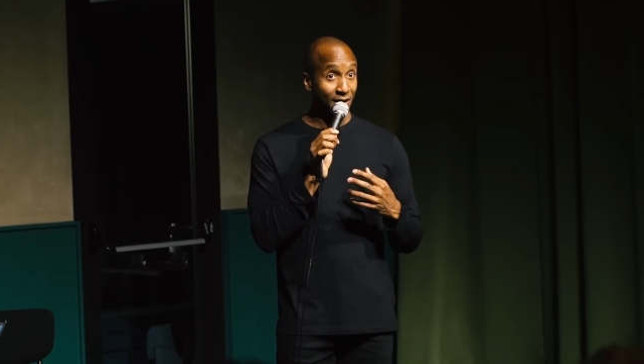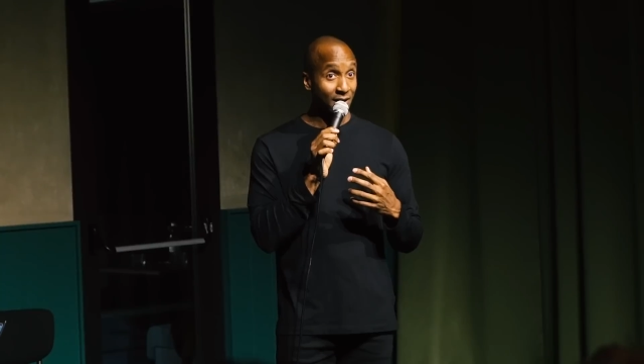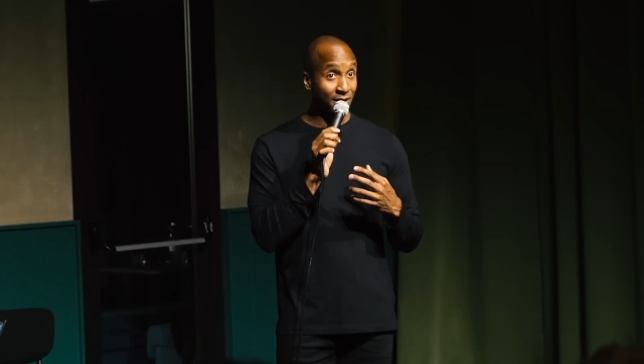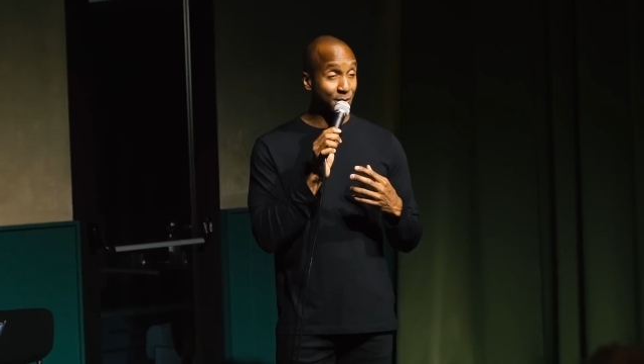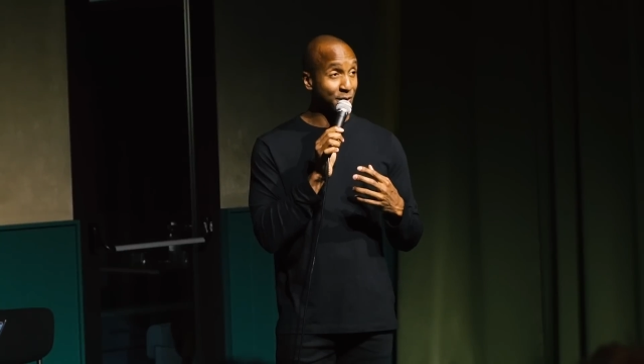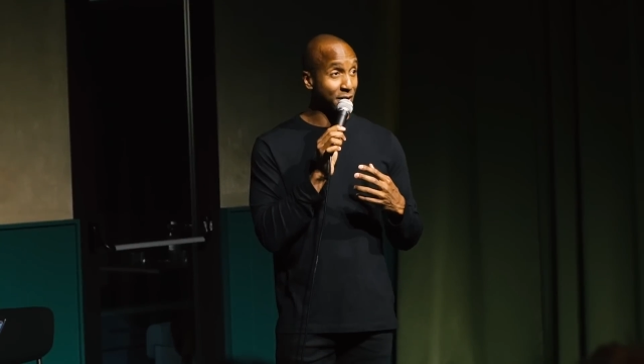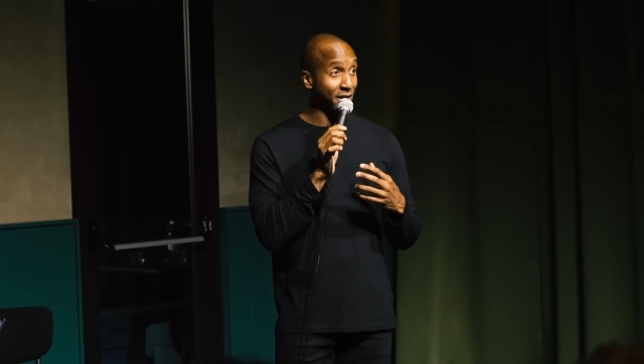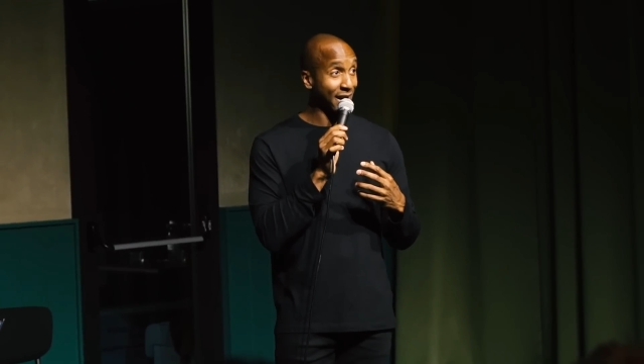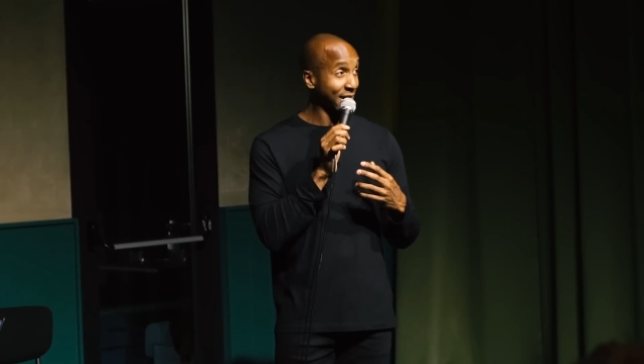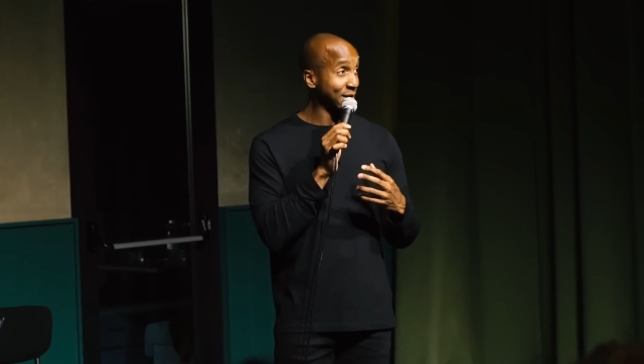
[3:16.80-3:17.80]
This was a
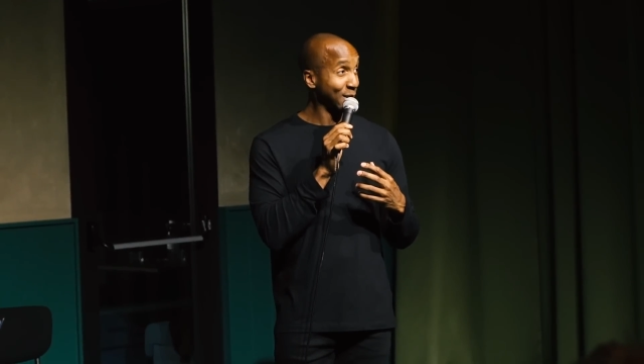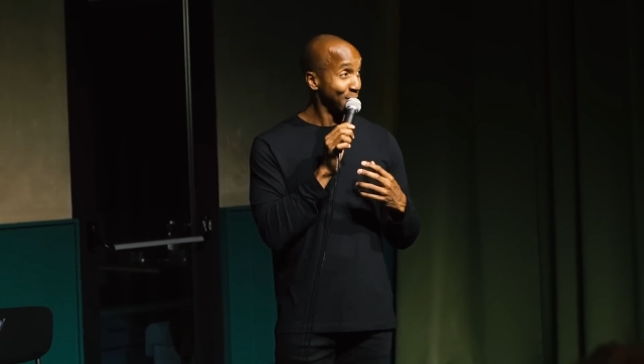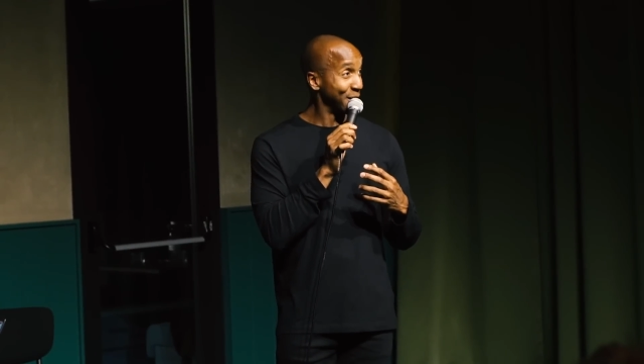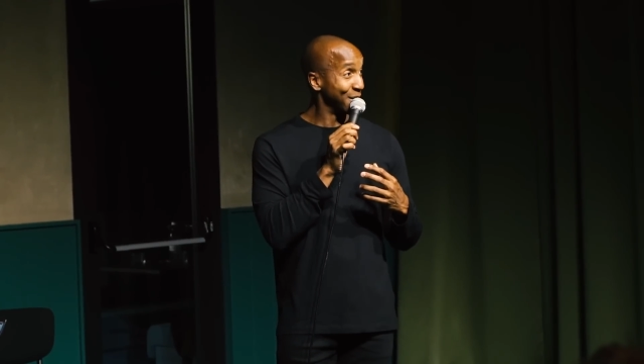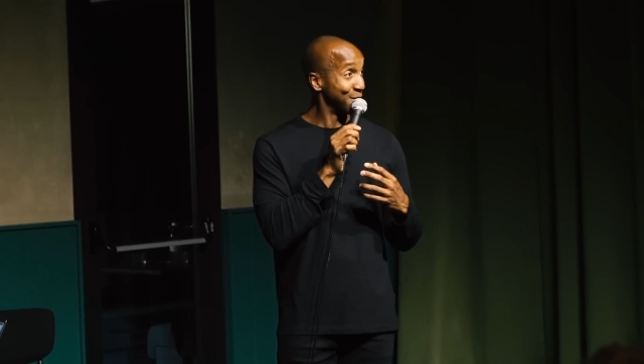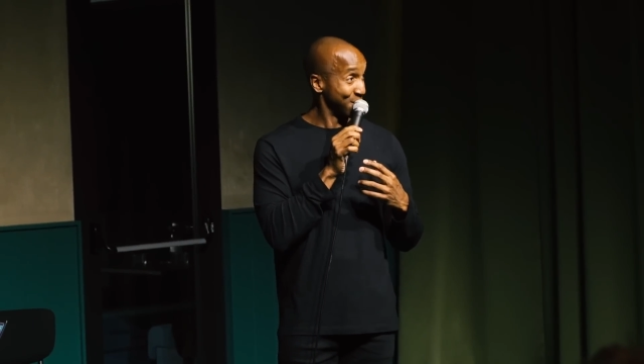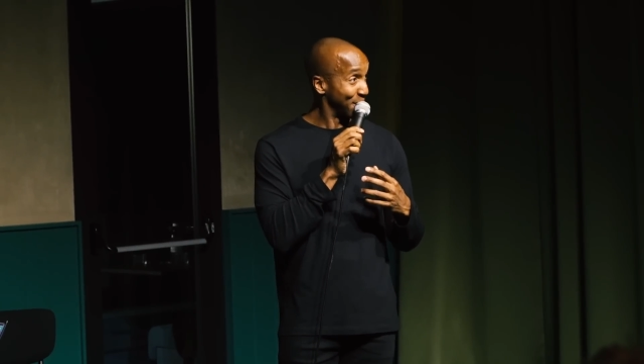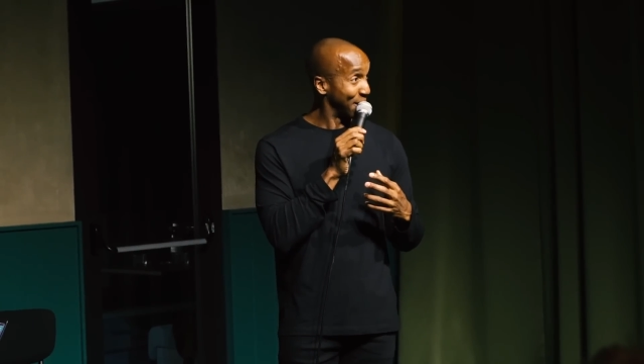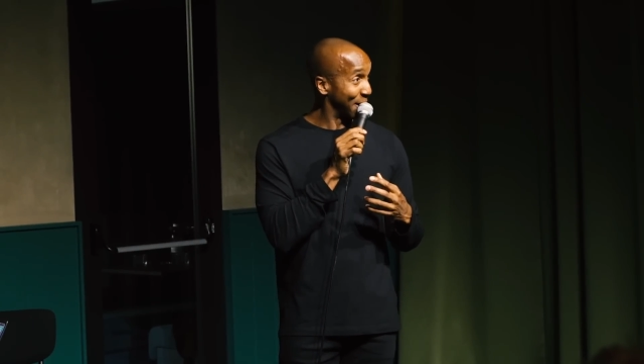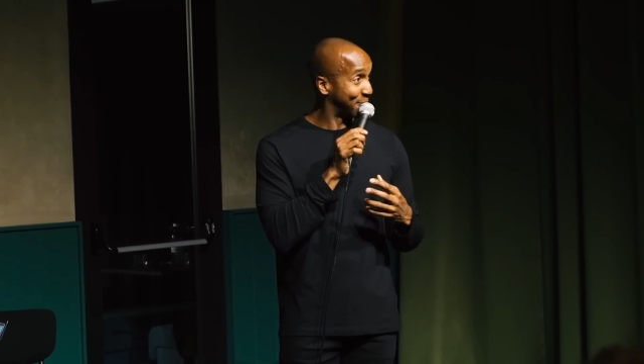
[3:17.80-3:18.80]
Catalonian
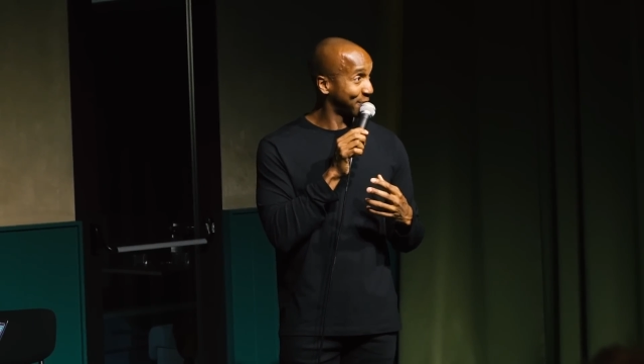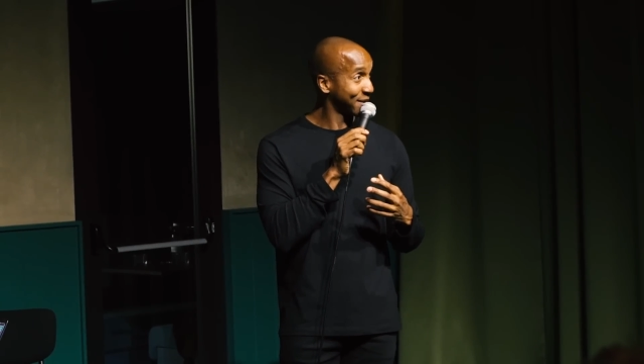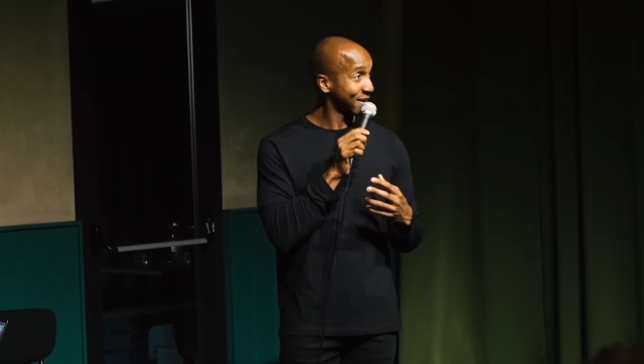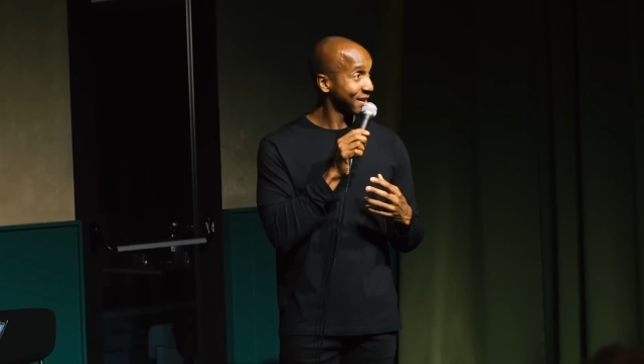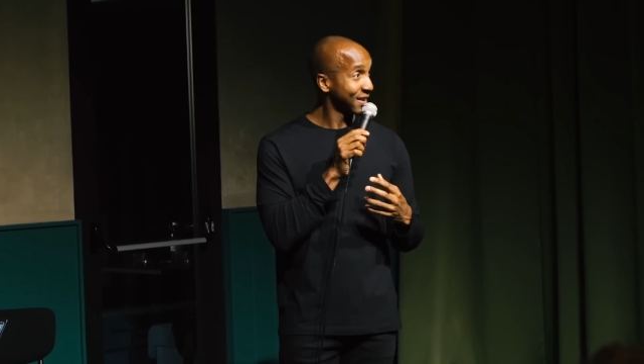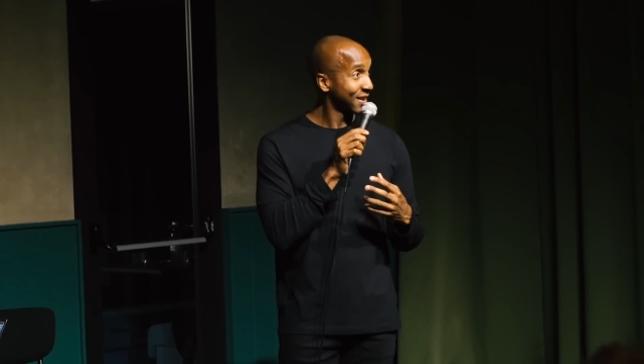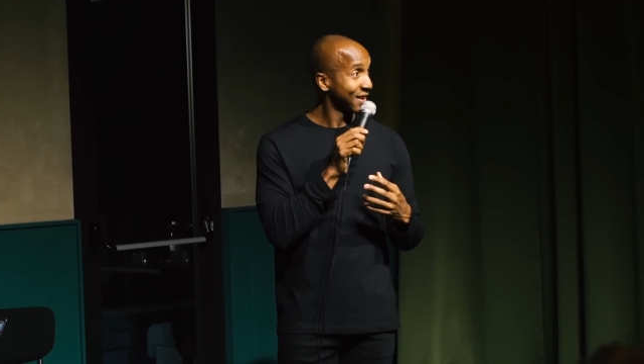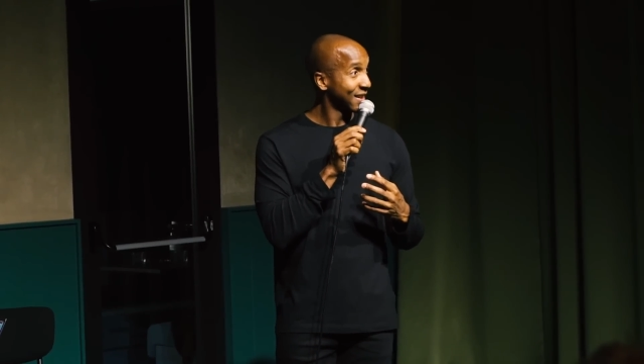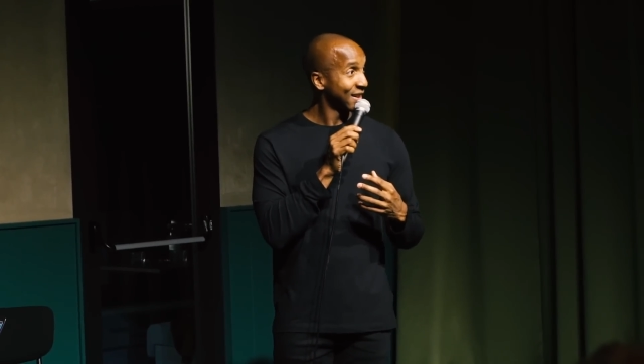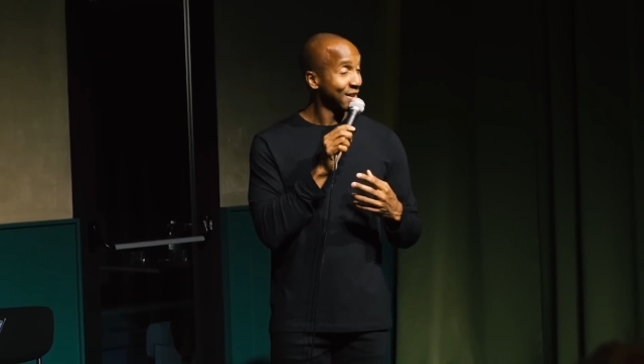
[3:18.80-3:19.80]
strip
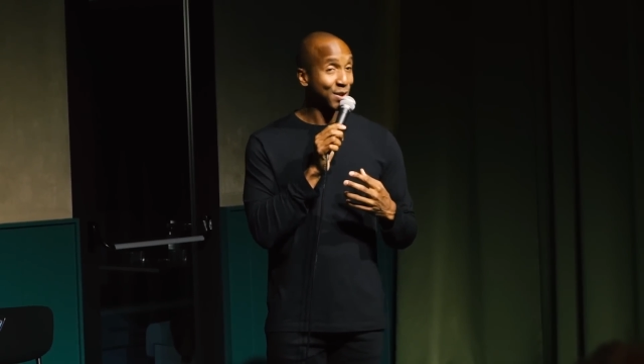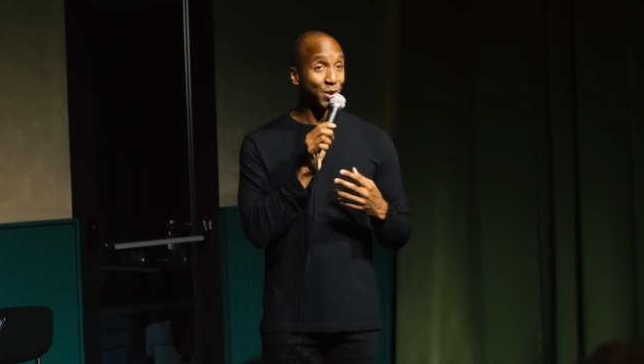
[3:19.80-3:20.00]
club.